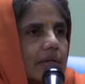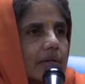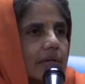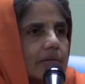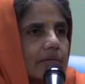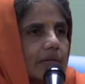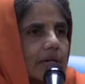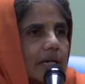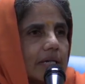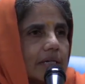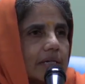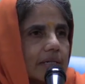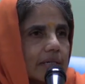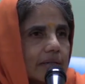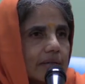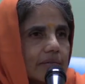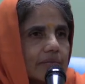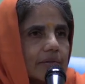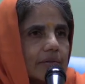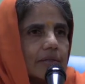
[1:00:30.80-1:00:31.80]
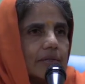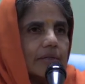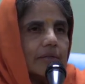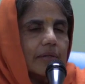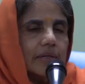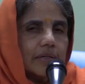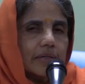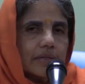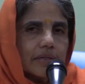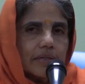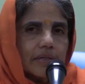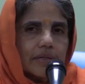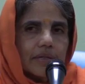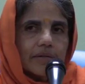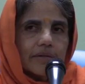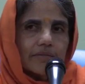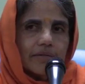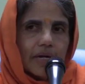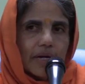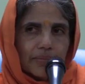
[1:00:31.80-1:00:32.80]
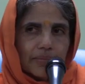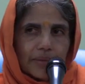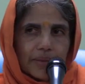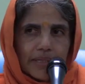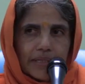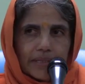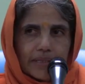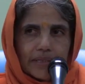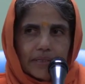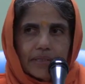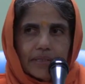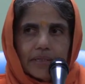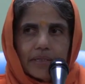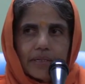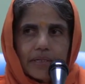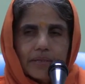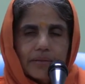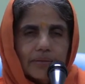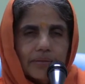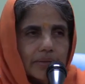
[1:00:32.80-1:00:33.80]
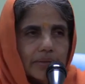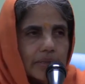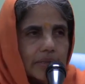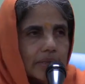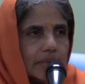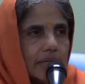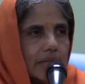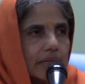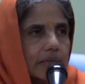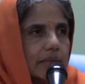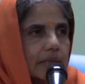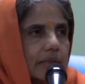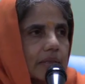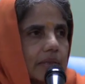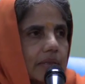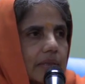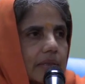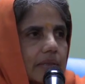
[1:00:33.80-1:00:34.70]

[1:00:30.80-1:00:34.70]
fighting with her family and doing that.